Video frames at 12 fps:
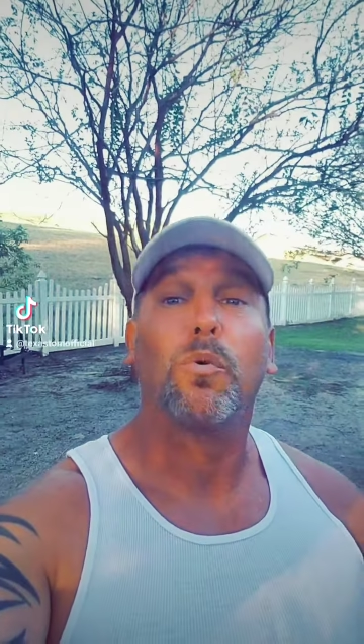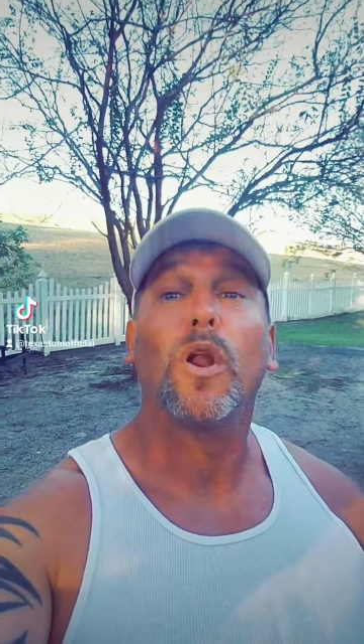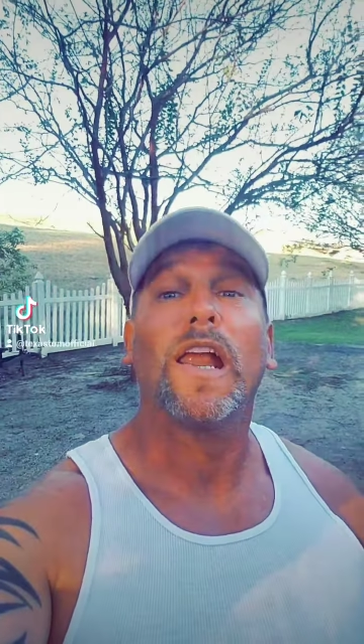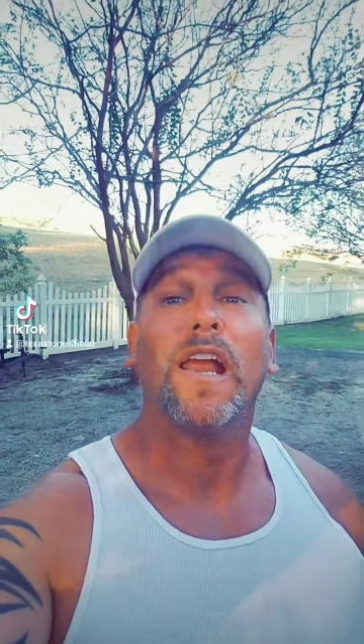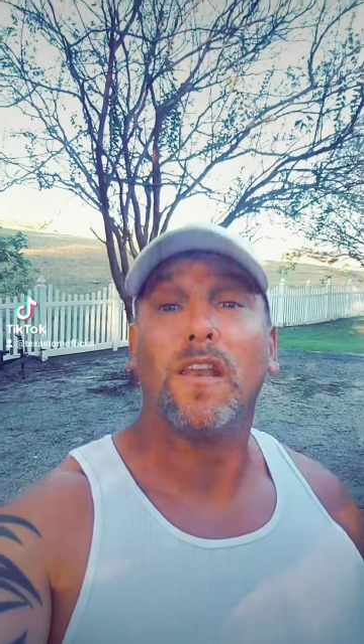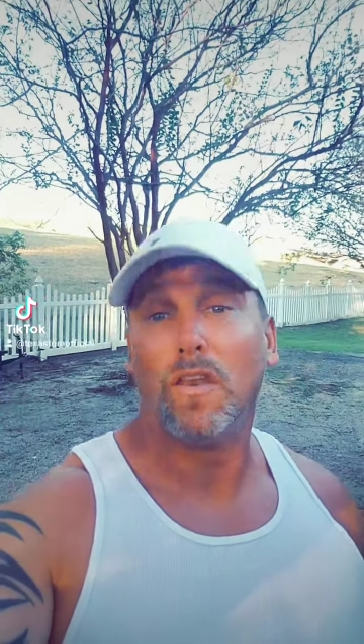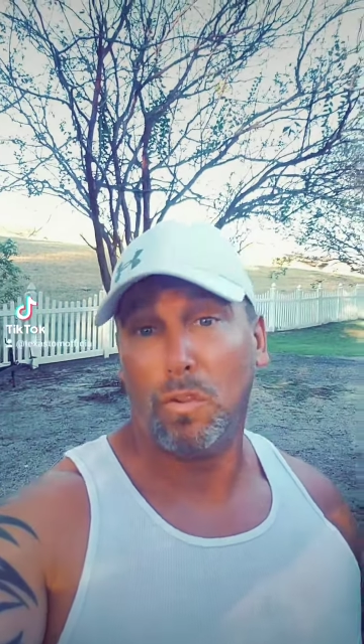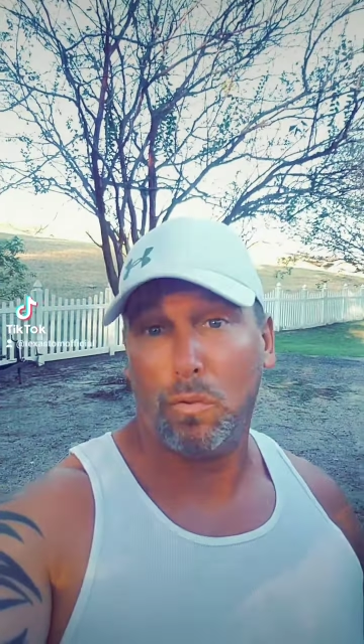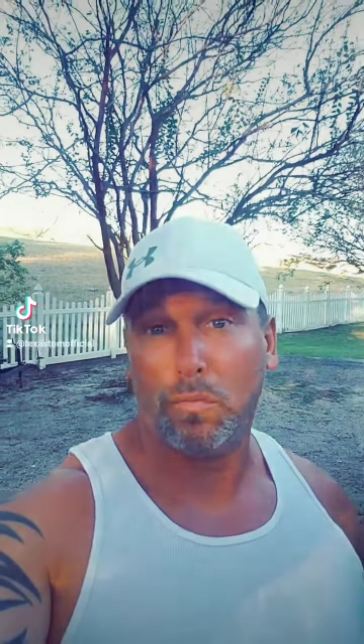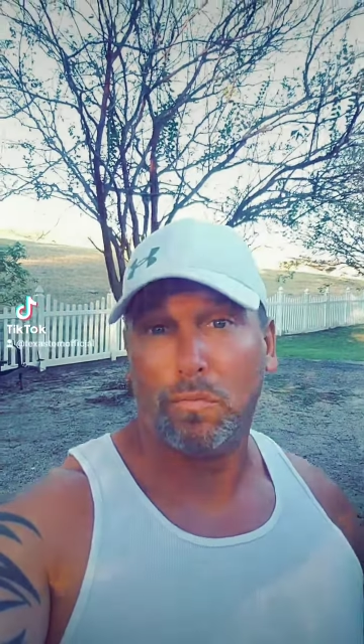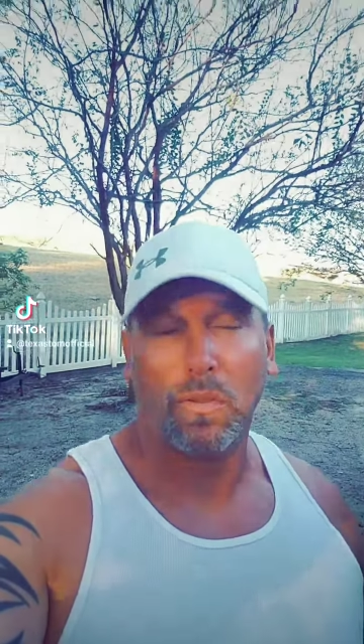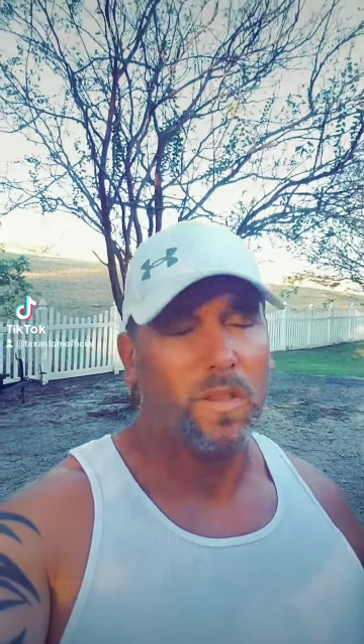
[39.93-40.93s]
brand new.
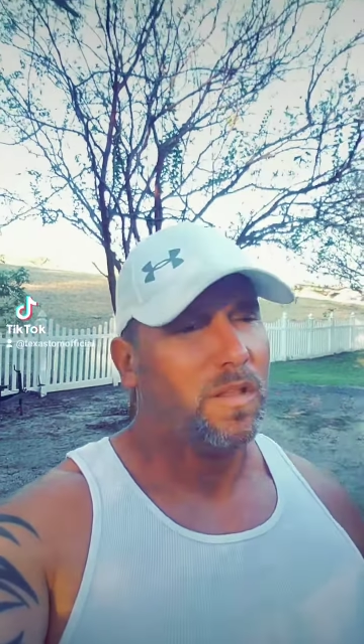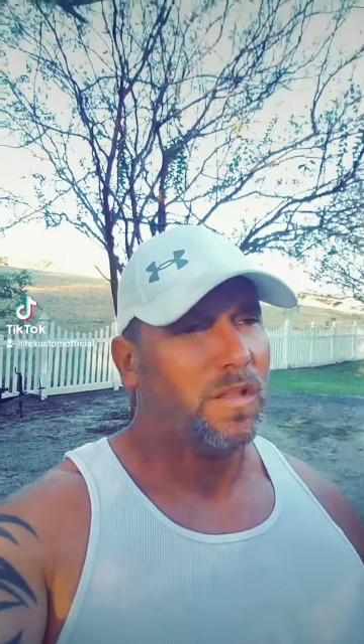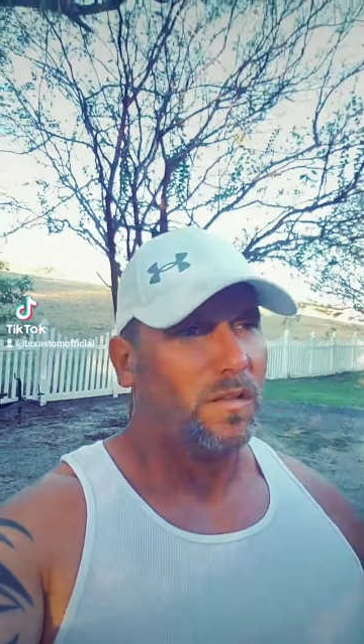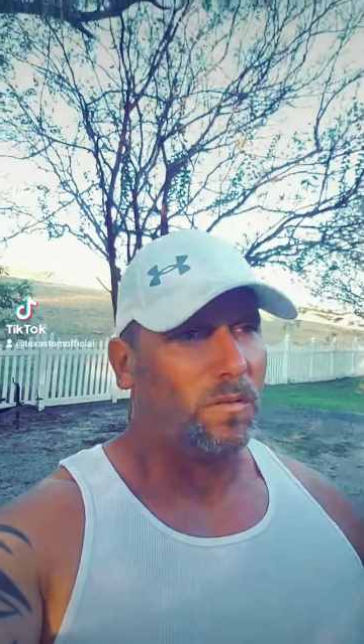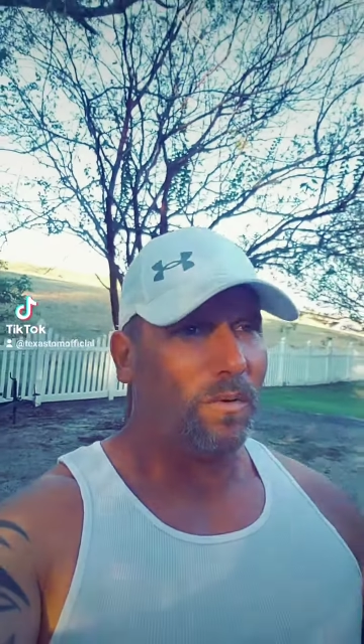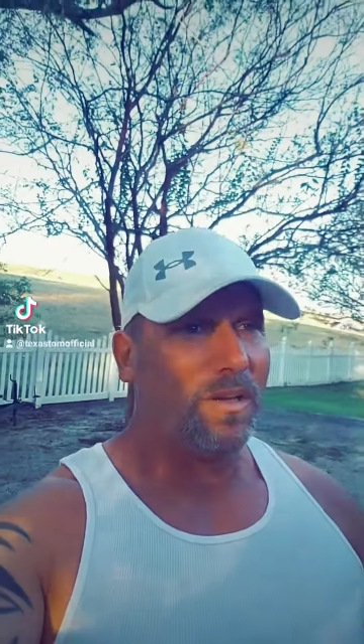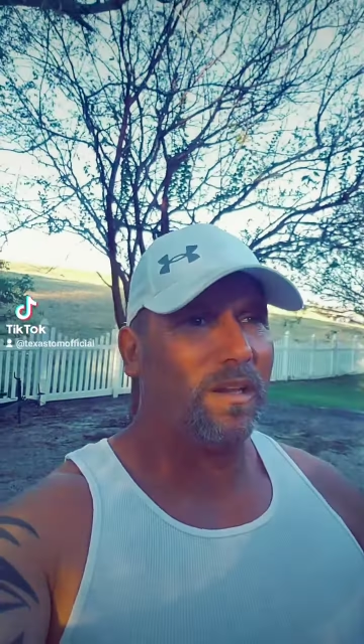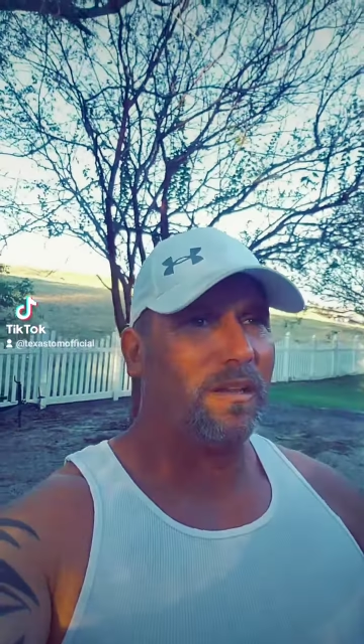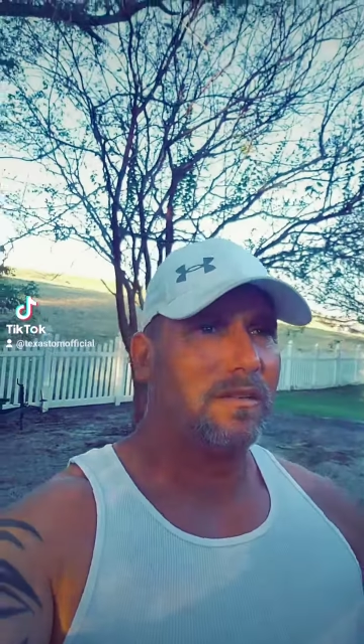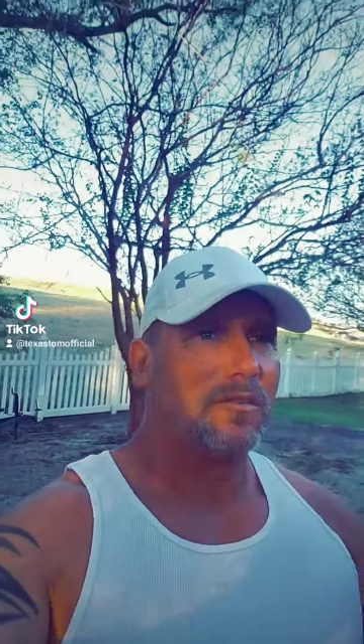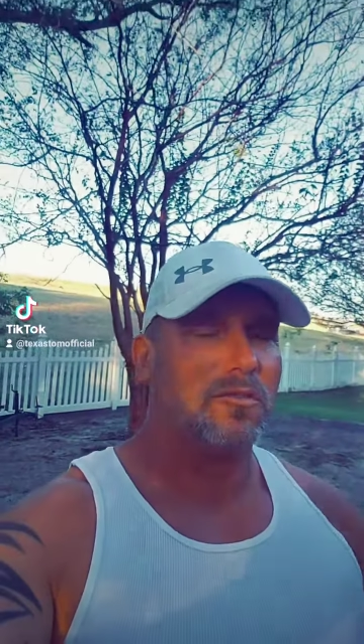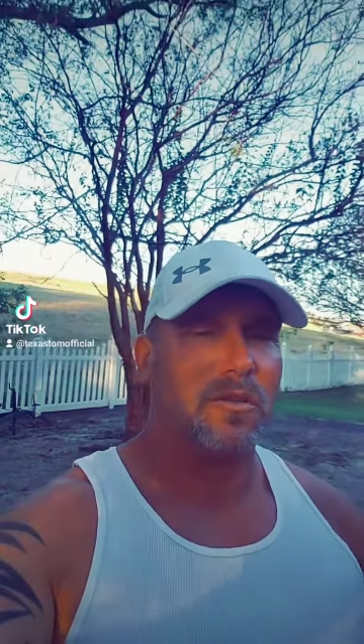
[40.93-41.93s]
So we get
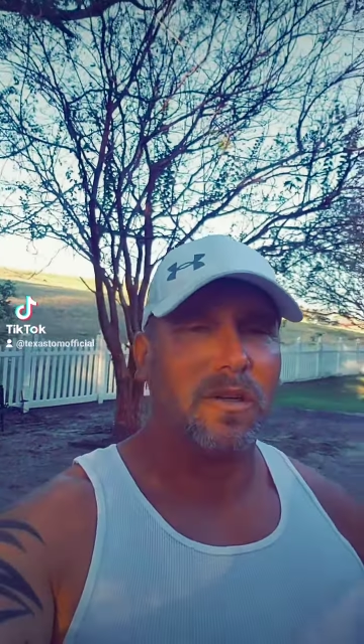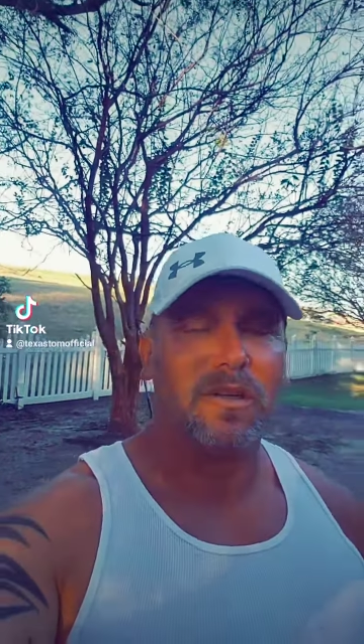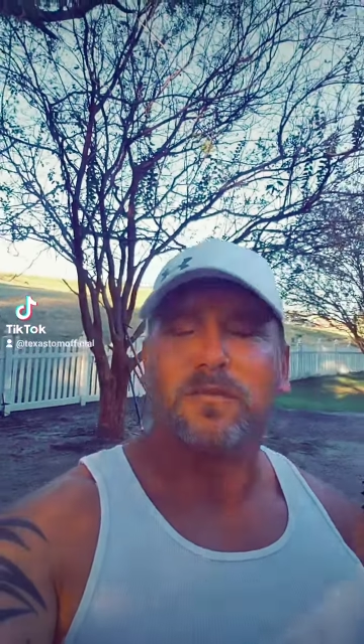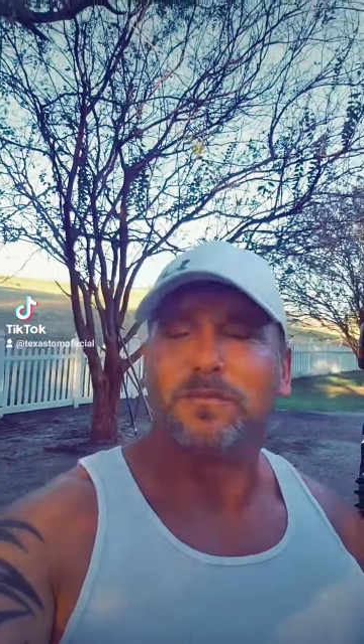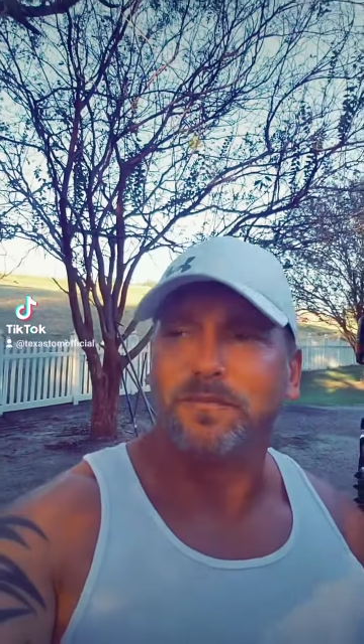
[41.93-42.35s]
in the truck.